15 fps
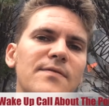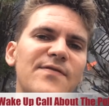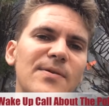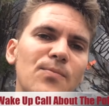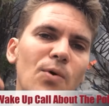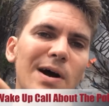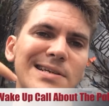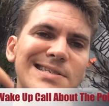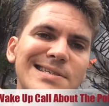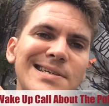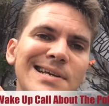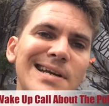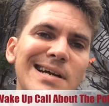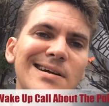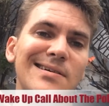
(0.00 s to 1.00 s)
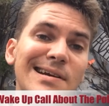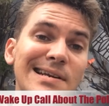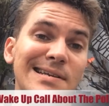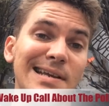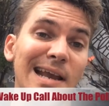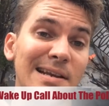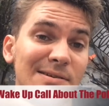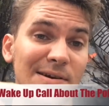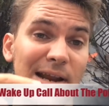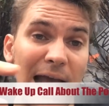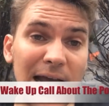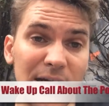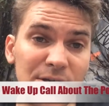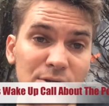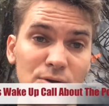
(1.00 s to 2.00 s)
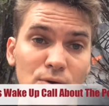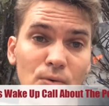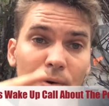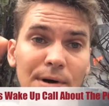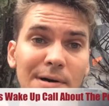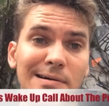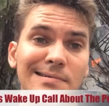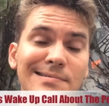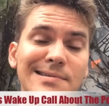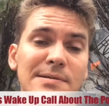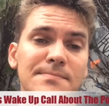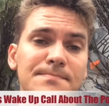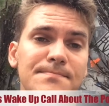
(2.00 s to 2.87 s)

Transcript: from watching here in the international world,